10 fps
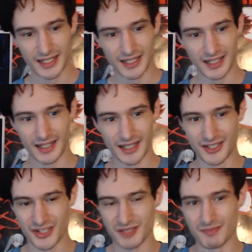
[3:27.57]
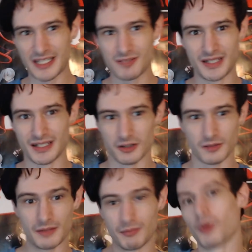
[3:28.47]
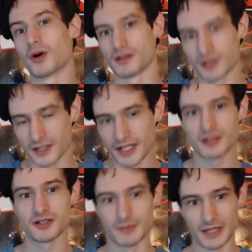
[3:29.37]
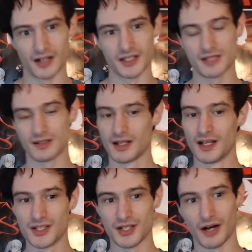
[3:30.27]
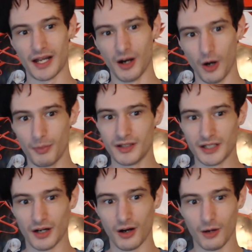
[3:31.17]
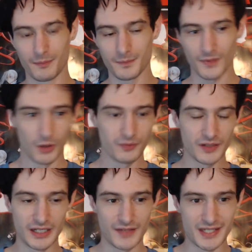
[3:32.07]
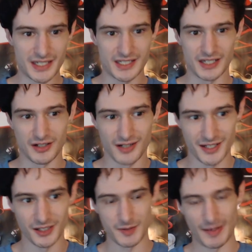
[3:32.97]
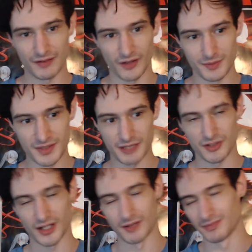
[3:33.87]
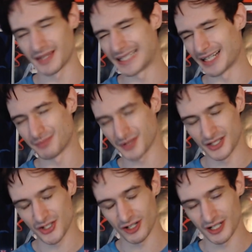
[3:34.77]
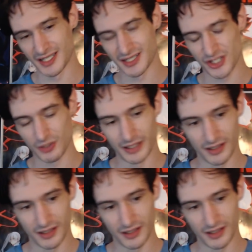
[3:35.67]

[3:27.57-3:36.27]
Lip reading: it just makes me a little bit bored of her character, to be honest. So I hope, you know, hopefully if this is Cinder and Cinder comes back in Volume 6, which I'm 99% sure it is, and she will,